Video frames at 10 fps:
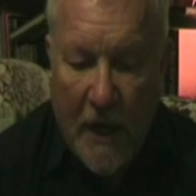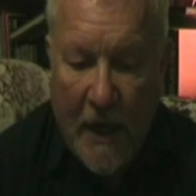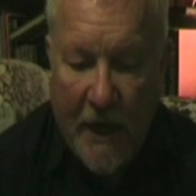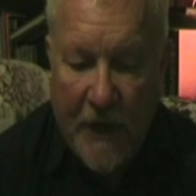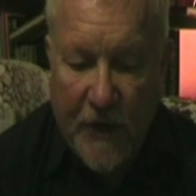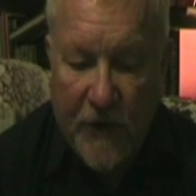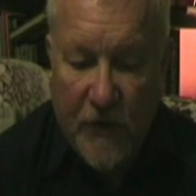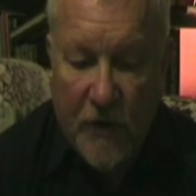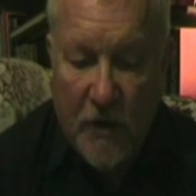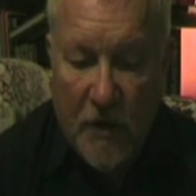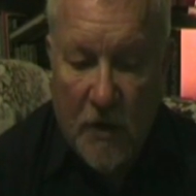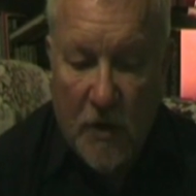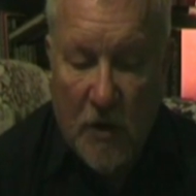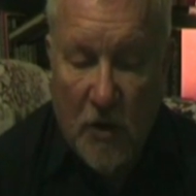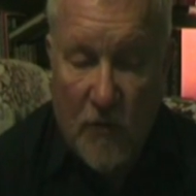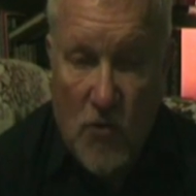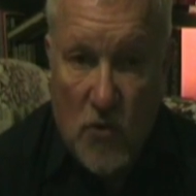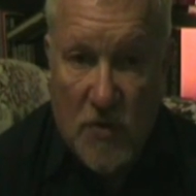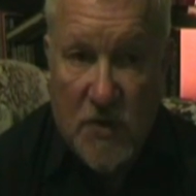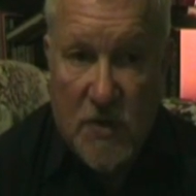And of
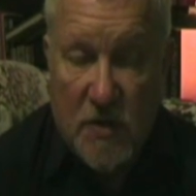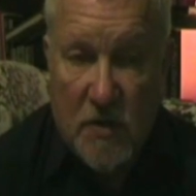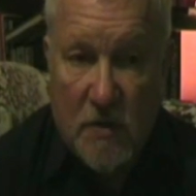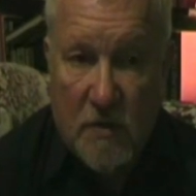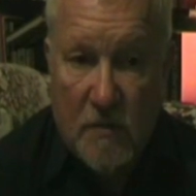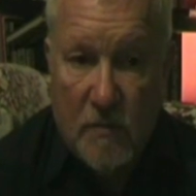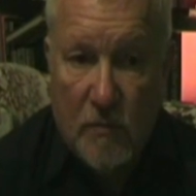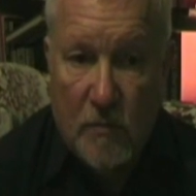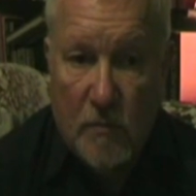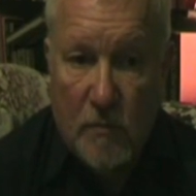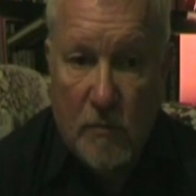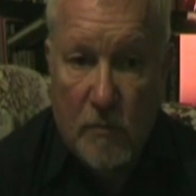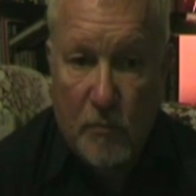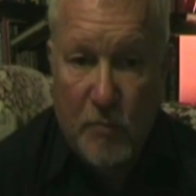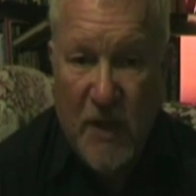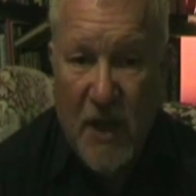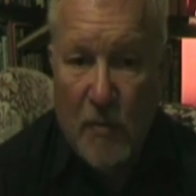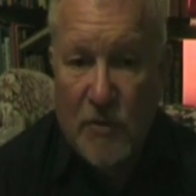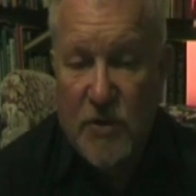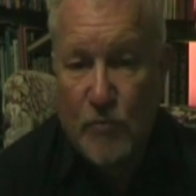course, being
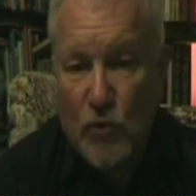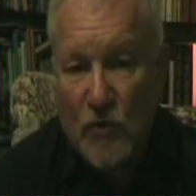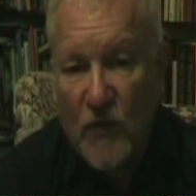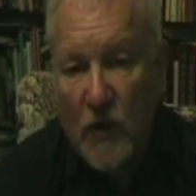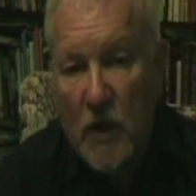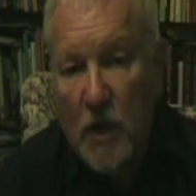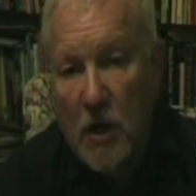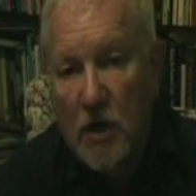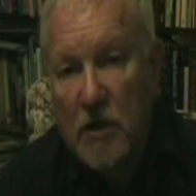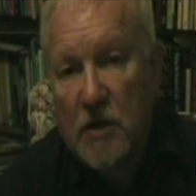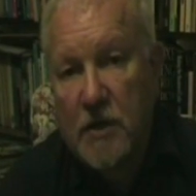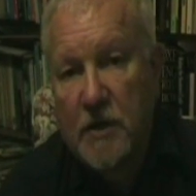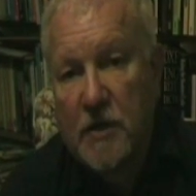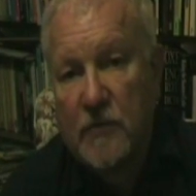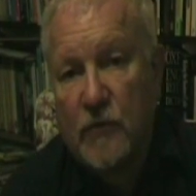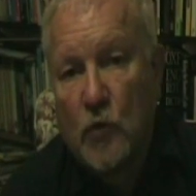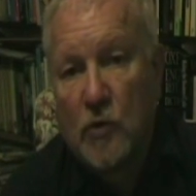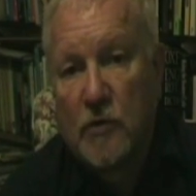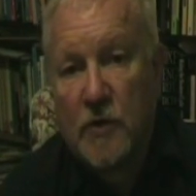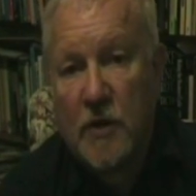able to move the car
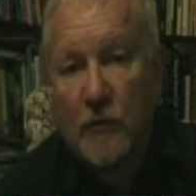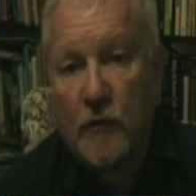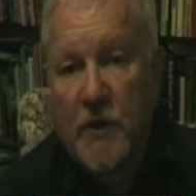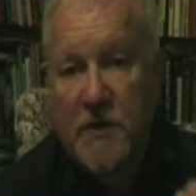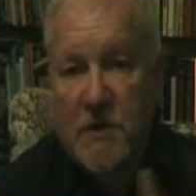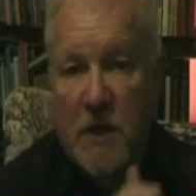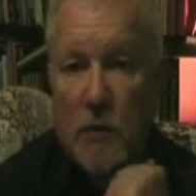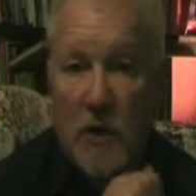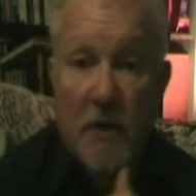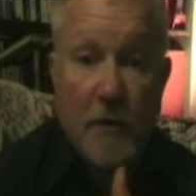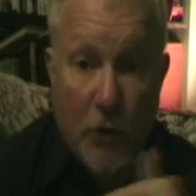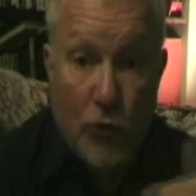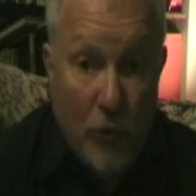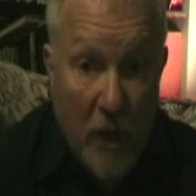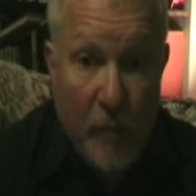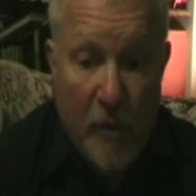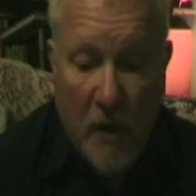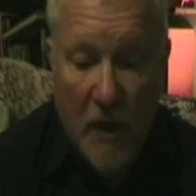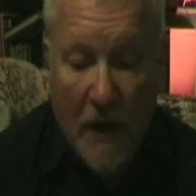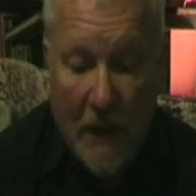forward very slowly, the creep,
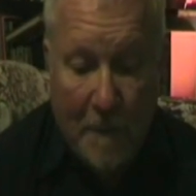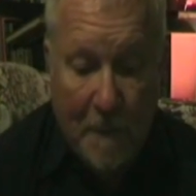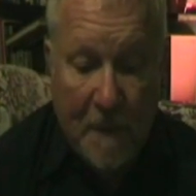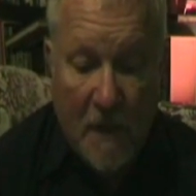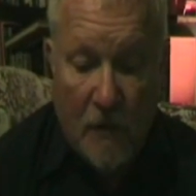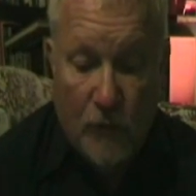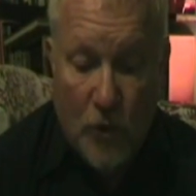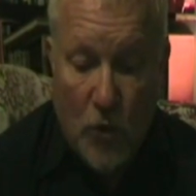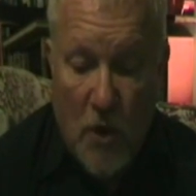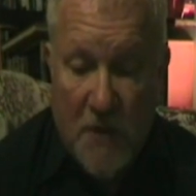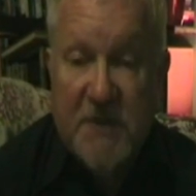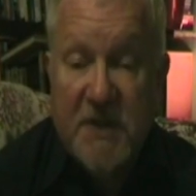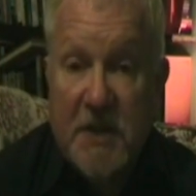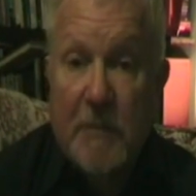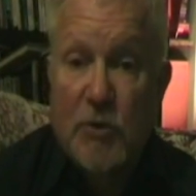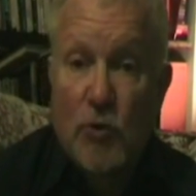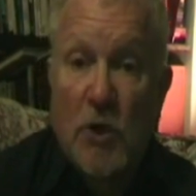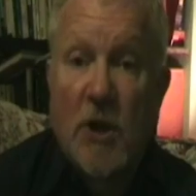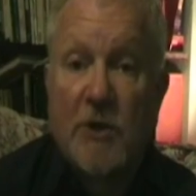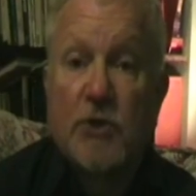requires exceptional
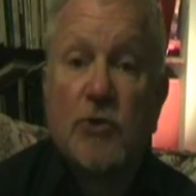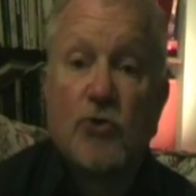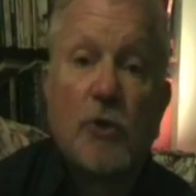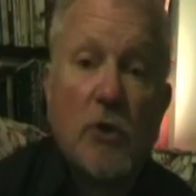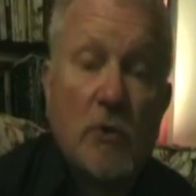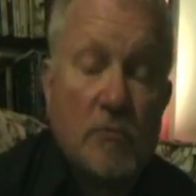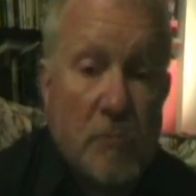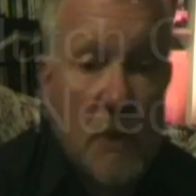clutch control.